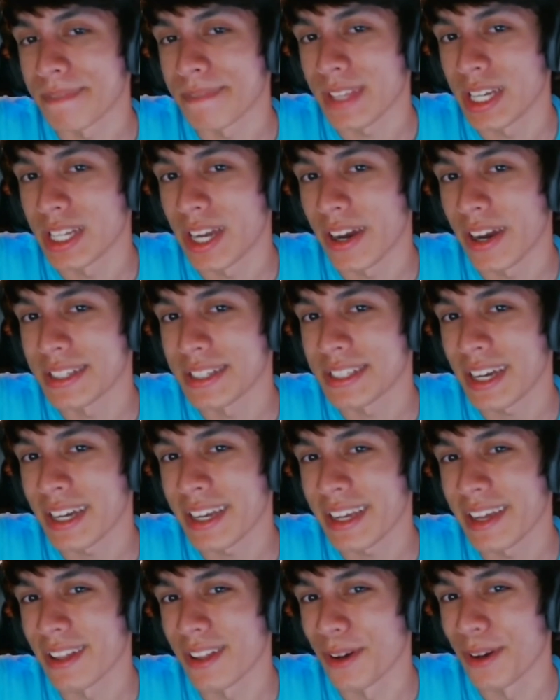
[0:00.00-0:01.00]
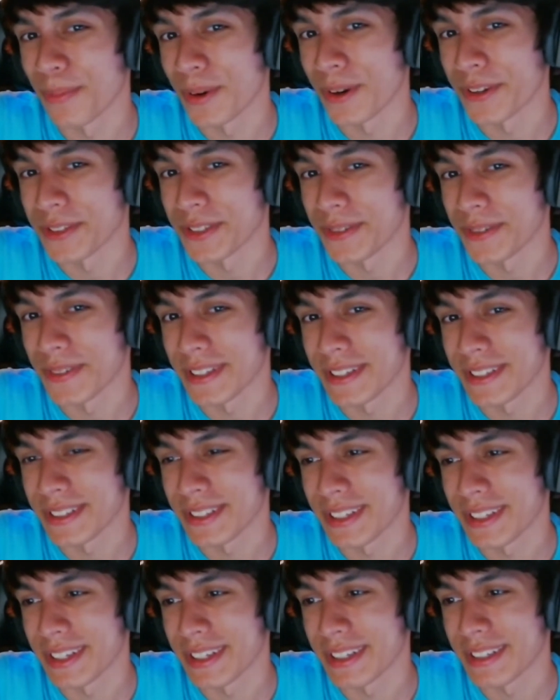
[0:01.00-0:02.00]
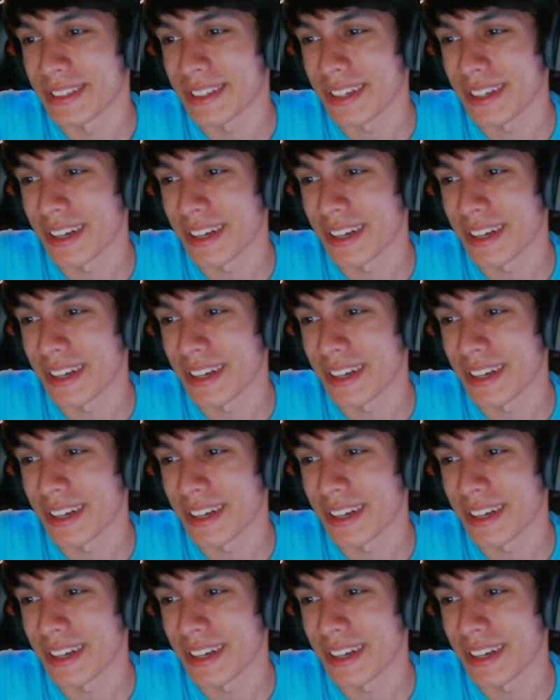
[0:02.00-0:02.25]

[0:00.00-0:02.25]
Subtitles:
Now I decided to get a little personal with this because